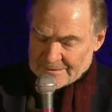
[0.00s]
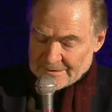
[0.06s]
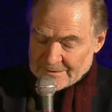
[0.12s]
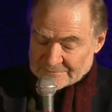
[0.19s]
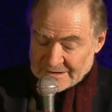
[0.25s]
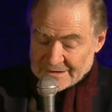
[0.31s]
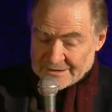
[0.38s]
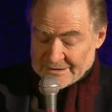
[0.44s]

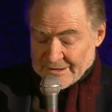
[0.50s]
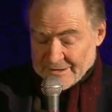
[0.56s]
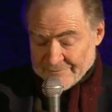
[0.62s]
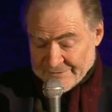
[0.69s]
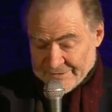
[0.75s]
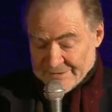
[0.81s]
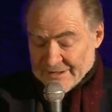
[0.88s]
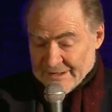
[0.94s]
really,
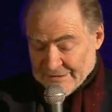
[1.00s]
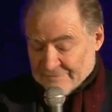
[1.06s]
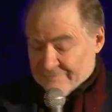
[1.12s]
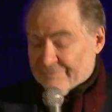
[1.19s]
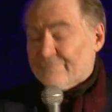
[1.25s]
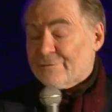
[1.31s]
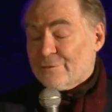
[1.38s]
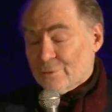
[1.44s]
over the next
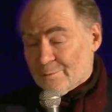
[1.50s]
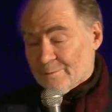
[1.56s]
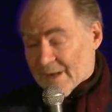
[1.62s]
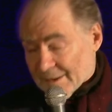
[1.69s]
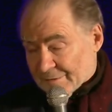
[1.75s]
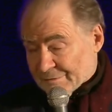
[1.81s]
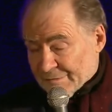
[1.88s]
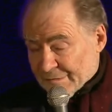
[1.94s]
few
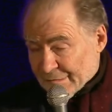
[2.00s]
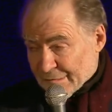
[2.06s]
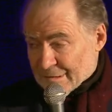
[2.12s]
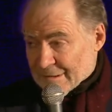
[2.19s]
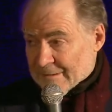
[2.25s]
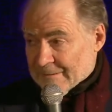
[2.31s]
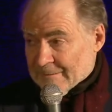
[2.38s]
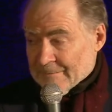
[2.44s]

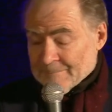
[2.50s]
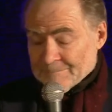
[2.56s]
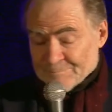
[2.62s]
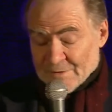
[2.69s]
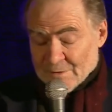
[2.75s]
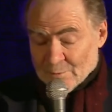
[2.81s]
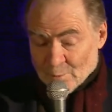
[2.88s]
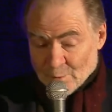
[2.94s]
months,
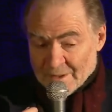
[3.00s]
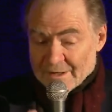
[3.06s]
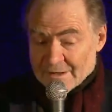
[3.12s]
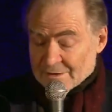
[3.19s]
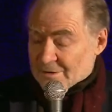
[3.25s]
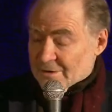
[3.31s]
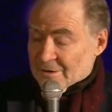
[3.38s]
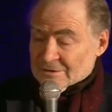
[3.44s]
we
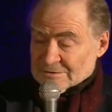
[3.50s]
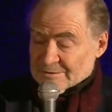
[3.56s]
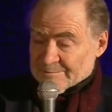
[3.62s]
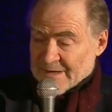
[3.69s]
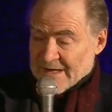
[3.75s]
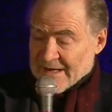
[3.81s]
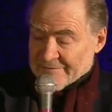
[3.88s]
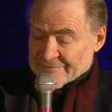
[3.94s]
in Europe
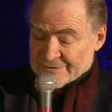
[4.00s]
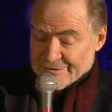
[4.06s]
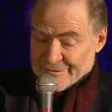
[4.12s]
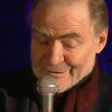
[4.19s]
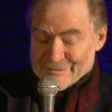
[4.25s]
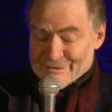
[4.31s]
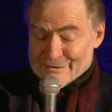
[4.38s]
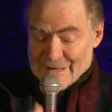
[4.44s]
have to
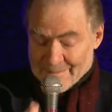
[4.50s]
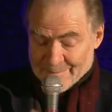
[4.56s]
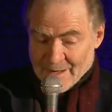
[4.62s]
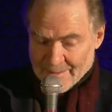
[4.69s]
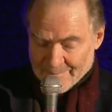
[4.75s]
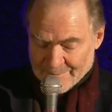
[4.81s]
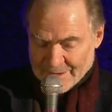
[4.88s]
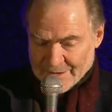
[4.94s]
step
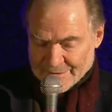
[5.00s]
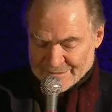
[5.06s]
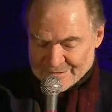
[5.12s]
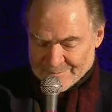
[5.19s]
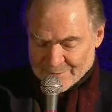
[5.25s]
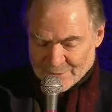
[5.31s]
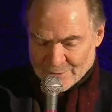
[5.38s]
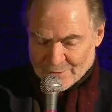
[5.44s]
up our
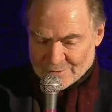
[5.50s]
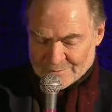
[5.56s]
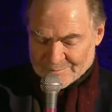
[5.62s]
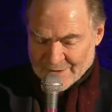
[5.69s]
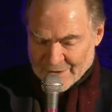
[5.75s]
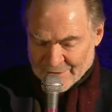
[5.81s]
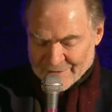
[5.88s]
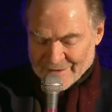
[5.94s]
support,
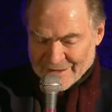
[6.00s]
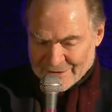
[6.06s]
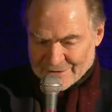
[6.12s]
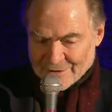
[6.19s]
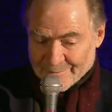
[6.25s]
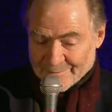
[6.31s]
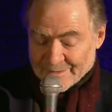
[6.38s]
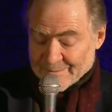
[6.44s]
both
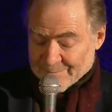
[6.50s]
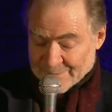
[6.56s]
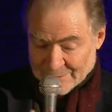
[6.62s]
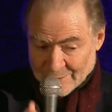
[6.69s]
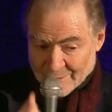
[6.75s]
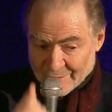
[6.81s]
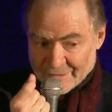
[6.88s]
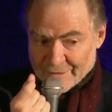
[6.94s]
economic but
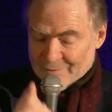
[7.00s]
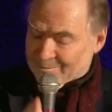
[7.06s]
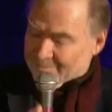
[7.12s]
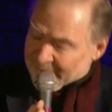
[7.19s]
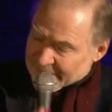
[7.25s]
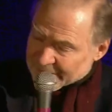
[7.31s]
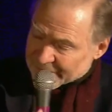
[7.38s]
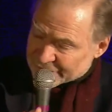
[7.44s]
also
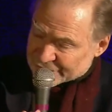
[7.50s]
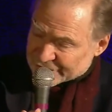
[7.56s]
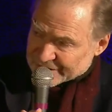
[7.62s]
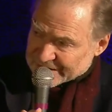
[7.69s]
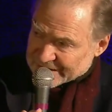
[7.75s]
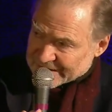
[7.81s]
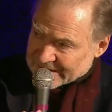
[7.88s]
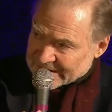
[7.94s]

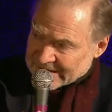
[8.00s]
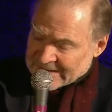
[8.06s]
military,